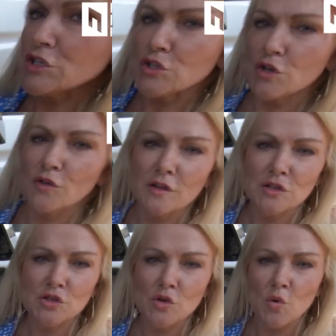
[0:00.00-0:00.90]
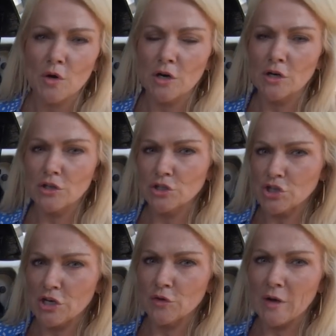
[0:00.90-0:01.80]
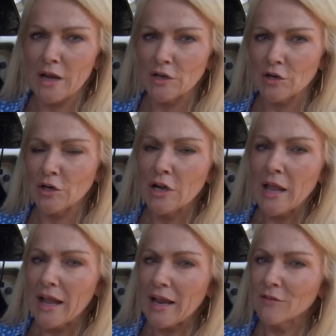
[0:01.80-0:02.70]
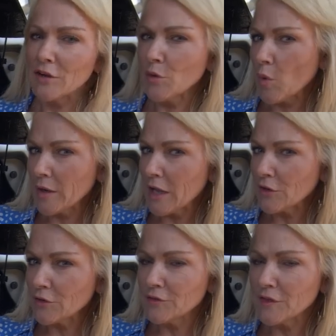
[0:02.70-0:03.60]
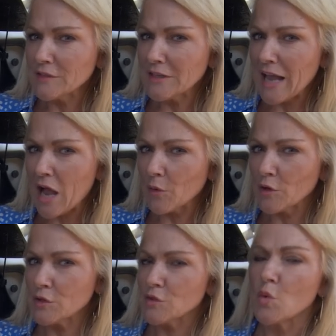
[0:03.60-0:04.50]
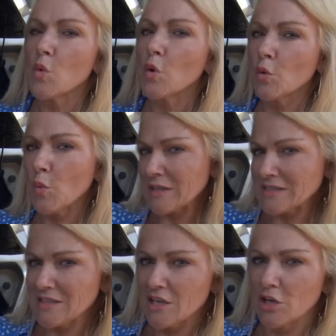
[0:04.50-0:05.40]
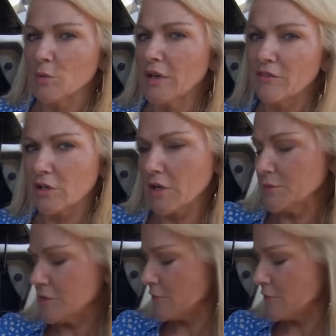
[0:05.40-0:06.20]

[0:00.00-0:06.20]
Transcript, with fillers: to service your generator every 150 hours or once a year, whatever comes